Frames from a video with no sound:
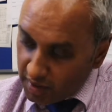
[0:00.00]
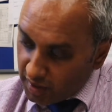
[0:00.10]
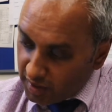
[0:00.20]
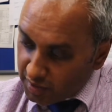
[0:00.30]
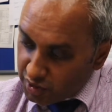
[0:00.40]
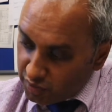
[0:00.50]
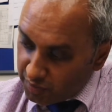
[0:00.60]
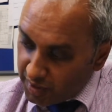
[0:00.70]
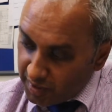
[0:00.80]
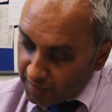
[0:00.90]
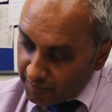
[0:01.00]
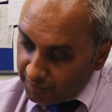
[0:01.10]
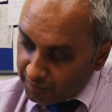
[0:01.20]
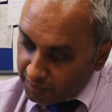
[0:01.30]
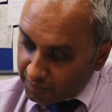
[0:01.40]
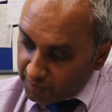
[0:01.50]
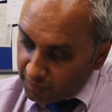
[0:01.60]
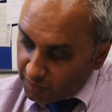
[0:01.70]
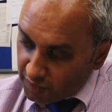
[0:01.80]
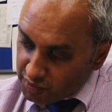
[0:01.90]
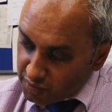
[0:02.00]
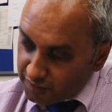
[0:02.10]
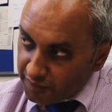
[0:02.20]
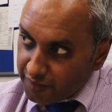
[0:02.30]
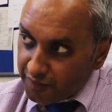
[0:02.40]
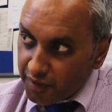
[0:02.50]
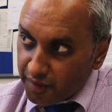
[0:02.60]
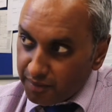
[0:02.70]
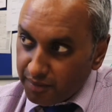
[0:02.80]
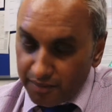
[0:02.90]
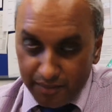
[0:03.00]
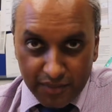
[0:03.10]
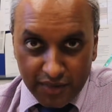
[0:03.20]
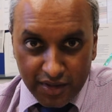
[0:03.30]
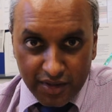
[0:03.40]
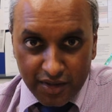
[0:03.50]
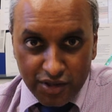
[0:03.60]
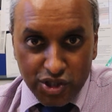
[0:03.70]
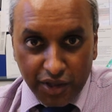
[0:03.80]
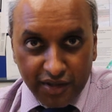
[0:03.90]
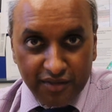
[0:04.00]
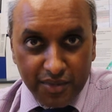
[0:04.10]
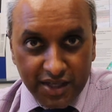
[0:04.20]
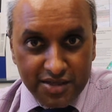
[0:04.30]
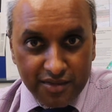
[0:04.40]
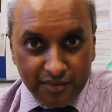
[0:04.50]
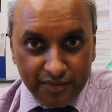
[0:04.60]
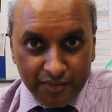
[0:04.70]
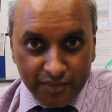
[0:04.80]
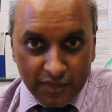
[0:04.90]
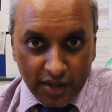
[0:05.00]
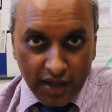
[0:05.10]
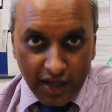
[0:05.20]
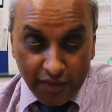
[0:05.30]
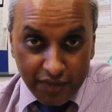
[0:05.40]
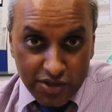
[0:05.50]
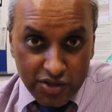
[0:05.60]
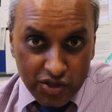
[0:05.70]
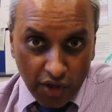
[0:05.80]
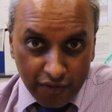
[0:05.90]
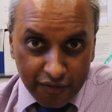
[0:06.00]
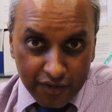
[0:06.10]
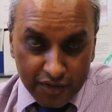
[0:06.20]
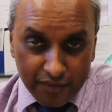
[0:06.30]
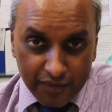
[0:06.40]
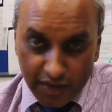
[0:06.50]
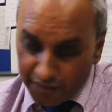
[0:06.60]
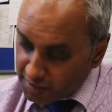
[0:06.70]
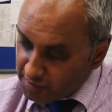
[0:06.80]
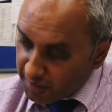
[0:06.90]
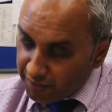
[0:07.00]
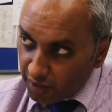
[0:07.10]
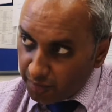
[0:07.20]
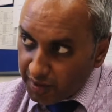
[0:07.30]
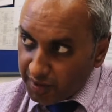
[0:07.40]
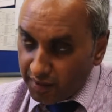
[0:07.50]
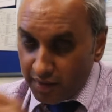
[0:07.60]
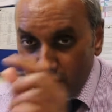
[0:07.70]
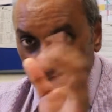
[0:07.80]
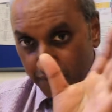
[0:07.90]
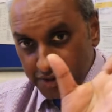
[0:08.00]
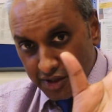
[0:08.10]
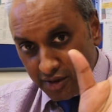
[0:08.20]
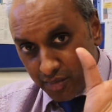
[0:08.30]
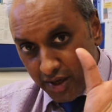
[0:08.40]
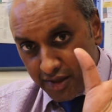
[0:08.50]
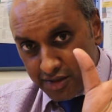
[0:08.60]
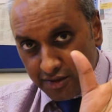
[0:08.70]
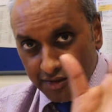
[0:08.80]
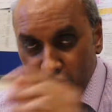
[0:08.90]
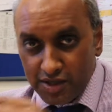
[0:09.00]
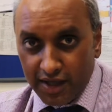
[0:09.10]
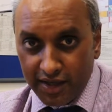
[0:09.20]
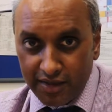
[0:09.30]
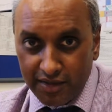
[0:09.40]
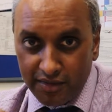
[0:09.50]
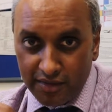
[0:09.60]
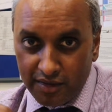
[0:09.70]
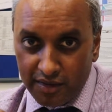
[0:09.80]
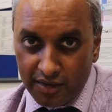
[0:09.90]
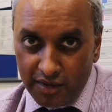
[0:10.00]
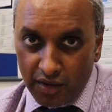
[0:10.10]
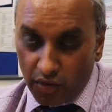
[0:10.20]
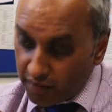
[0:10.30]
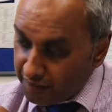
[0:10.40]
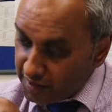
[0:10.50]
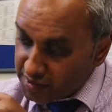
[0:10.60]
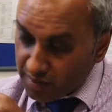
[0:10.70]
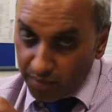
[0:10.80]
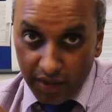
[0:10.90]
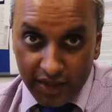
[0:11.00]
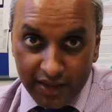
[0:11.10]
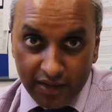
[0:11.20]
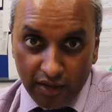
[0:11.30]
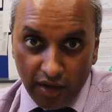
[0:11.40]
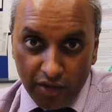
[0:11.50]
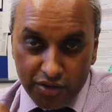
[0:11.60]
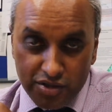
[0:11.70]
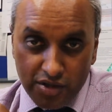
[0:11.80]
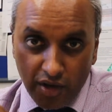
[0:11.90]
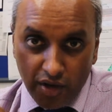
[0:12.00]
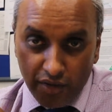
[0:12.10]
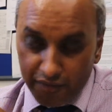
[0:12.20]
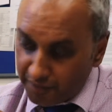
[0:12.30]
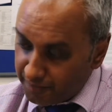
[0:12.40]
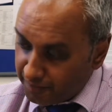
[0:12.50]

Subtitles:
and it should be sort of a firm chunk of meat. And if it's soft, if it's a bit floppy, obviously compared to the side, or if there's complete loss of